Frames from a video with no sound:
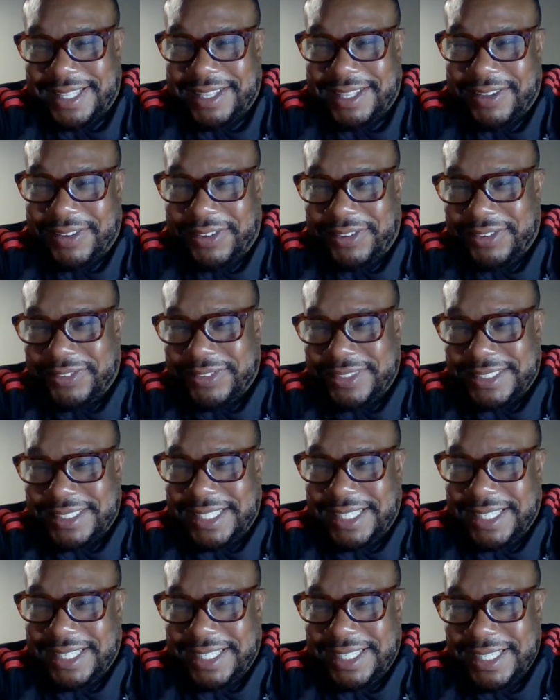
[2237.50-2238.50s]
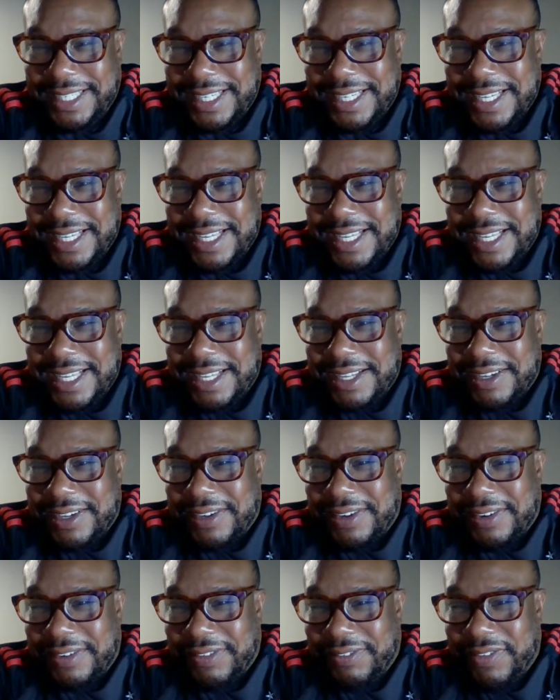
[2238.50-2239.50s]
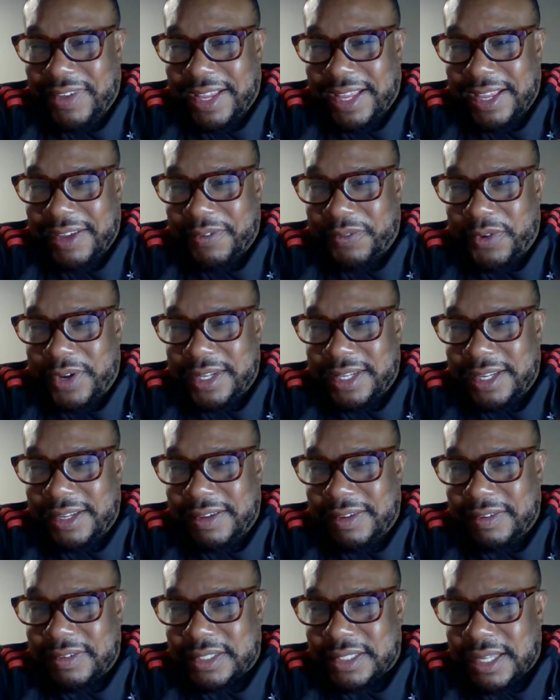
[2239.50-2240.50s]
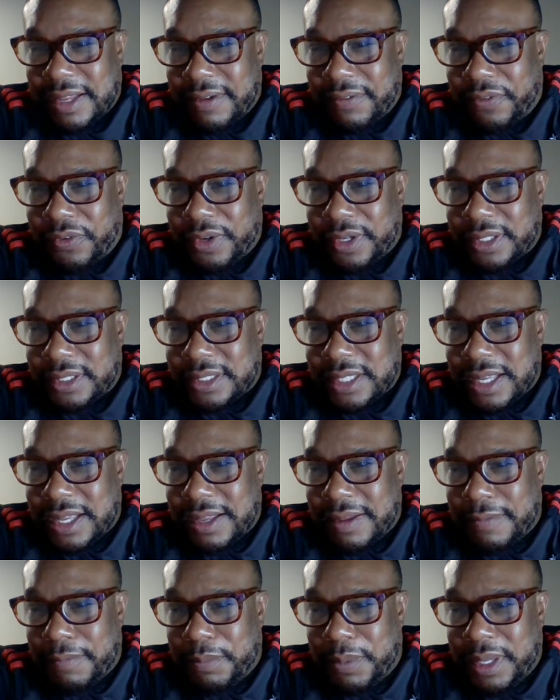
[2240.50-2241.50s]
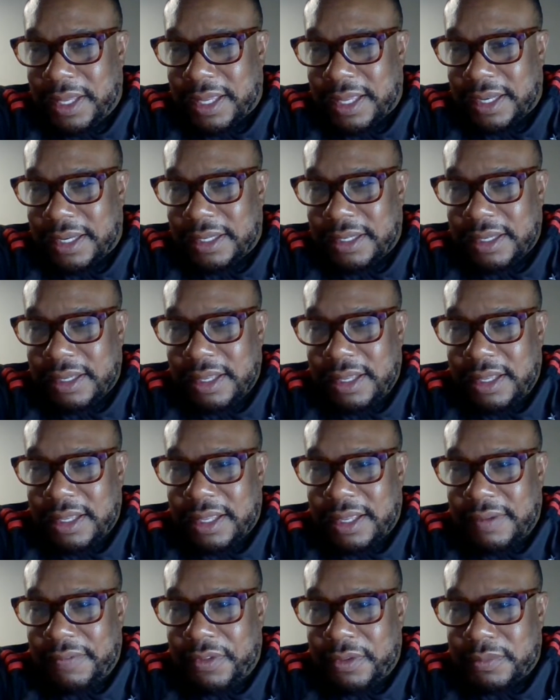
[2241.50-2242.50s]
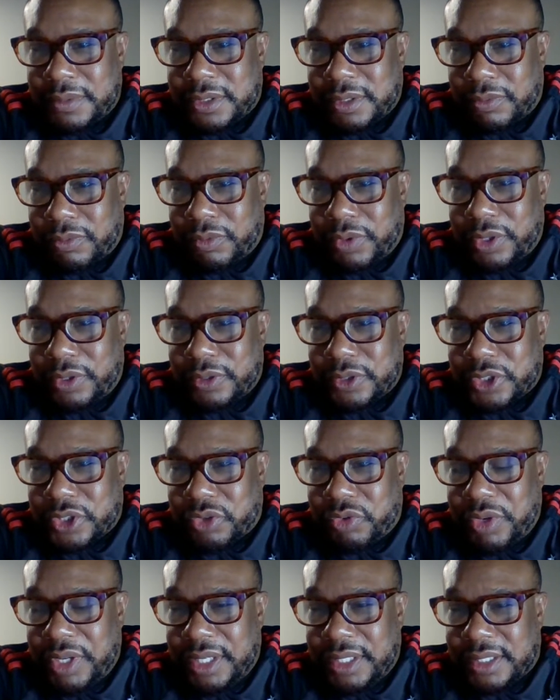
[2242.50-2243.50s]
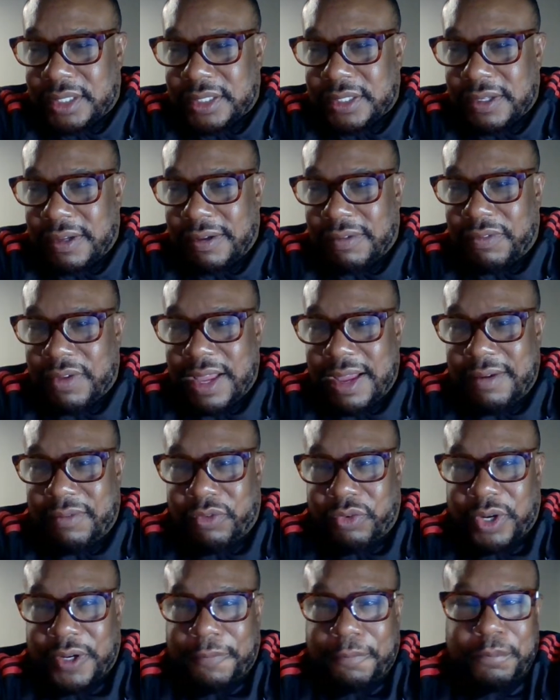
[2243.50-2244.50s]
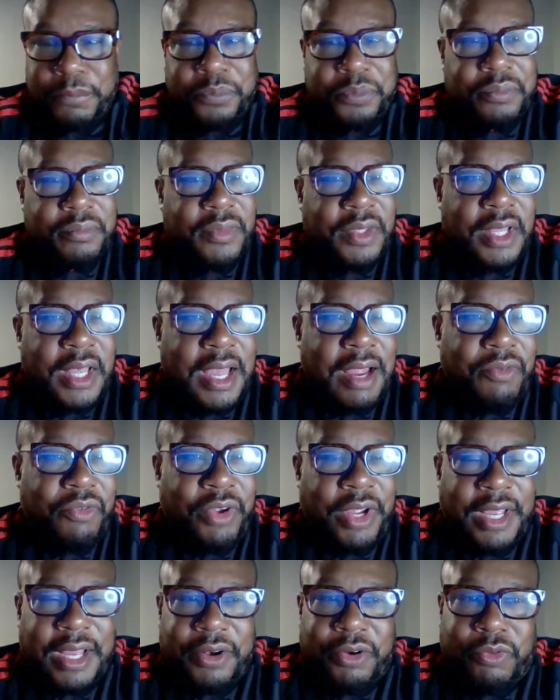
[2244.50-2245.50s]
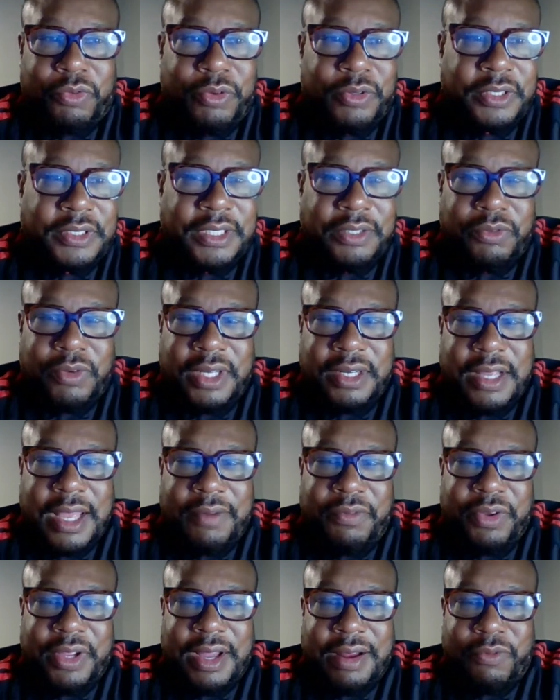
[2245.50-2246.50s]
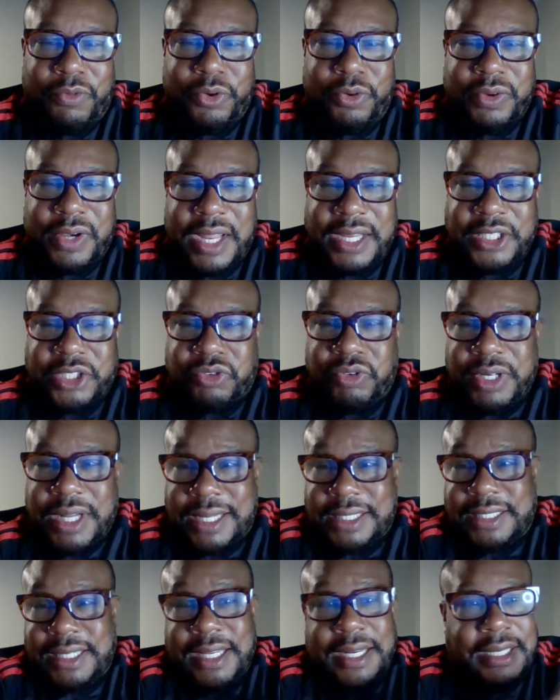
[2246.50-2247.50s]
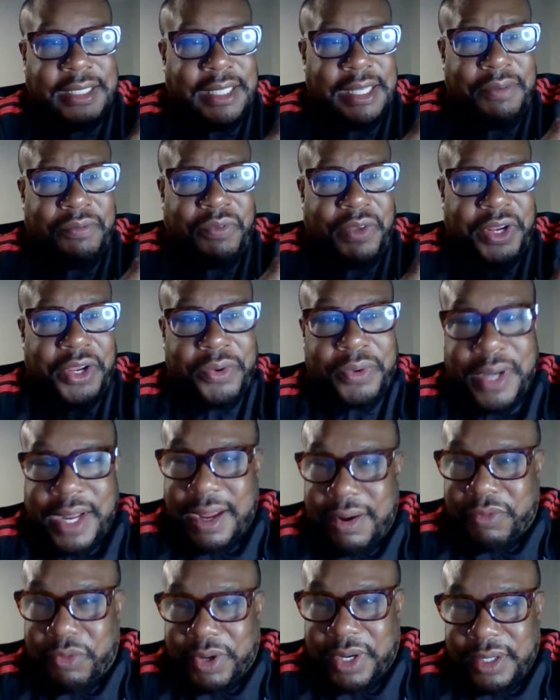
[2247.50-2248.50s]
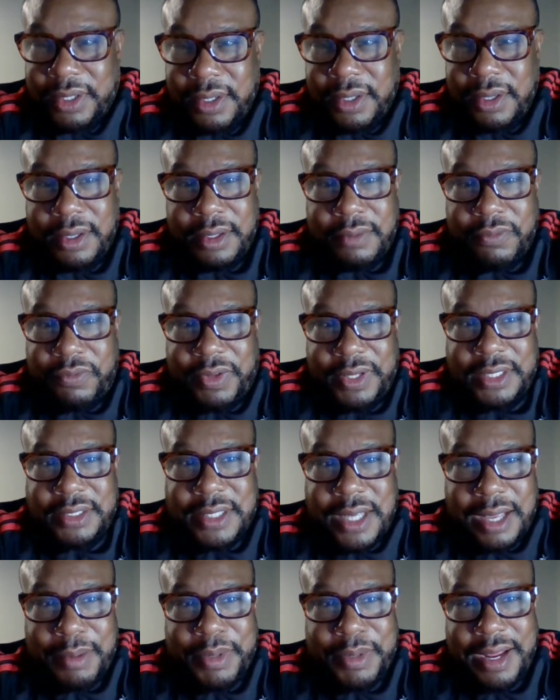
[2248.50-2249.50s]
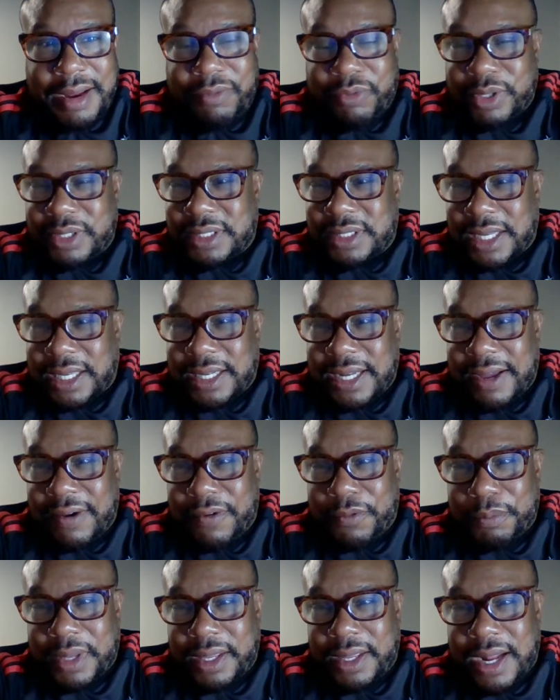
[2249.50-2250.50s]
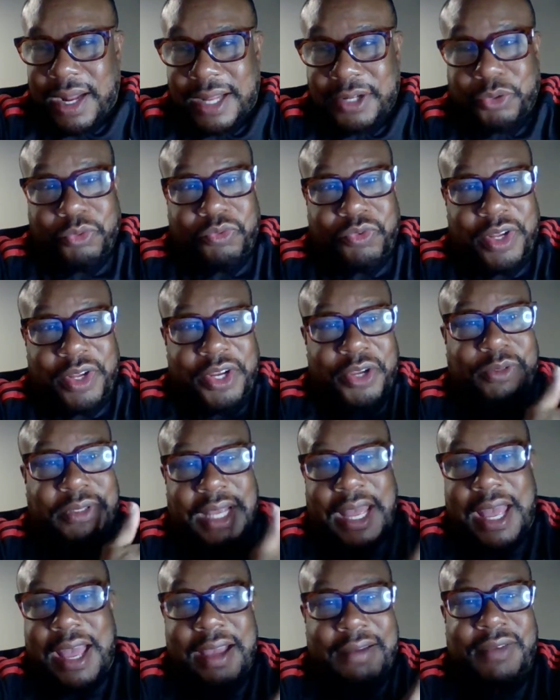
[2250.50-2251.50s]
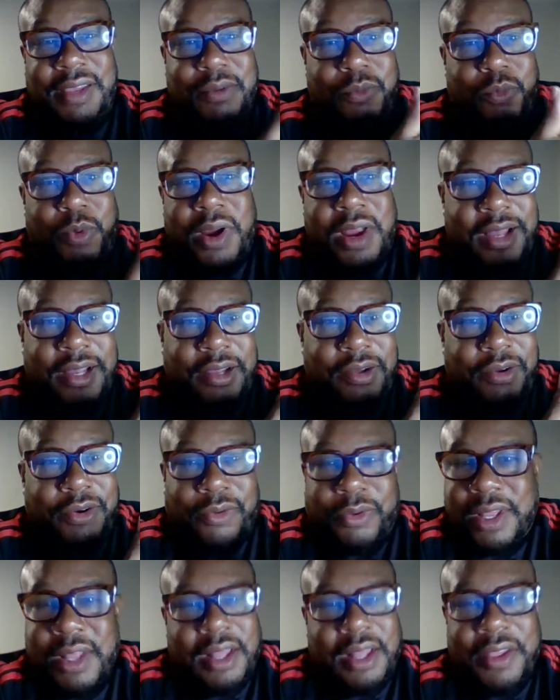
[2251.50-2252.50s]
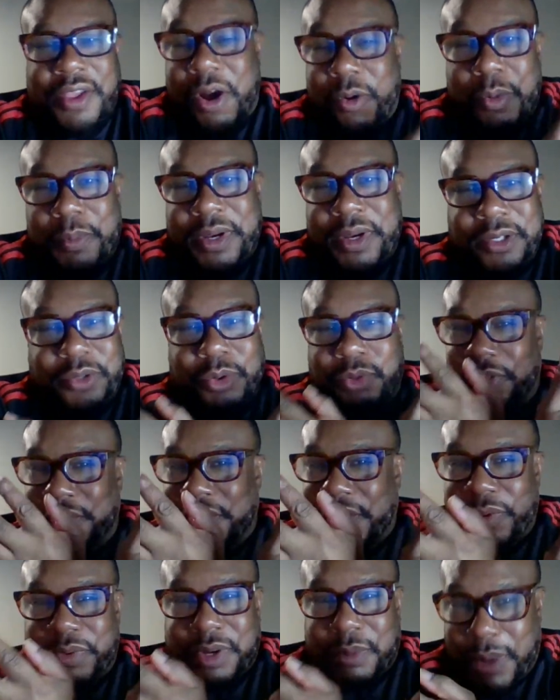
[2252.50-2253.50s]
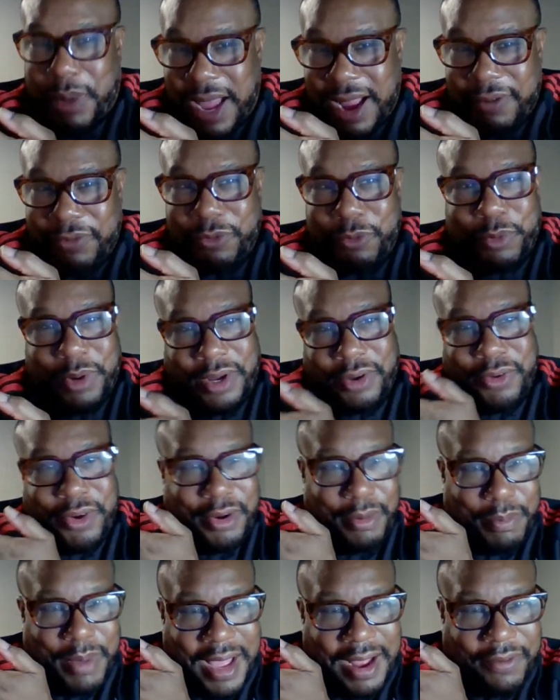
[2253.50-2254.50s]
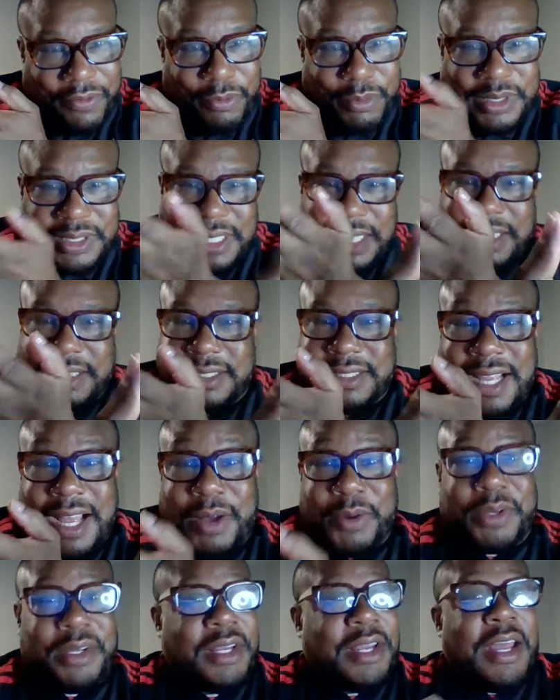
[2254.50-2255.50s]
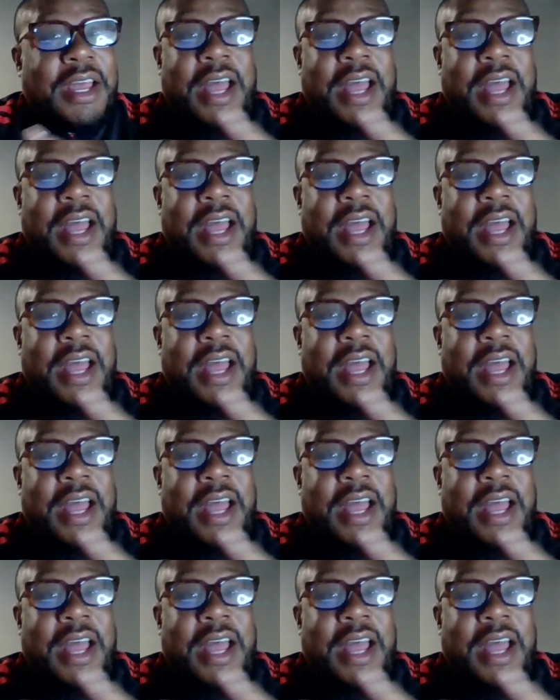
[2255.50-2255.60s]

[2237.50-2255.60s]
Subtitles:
Oh, gee. Oh, man. One Love said, for the time being, give them some real streets of Everett. Everett ain't got no real street. Everett got real nice street. I did a video with Everett. Phillydom and Everett. Check it out, man. I do videos everywhere I go. Y'all want me to do a video in the bathroom when I go to the bathroom and take a shower?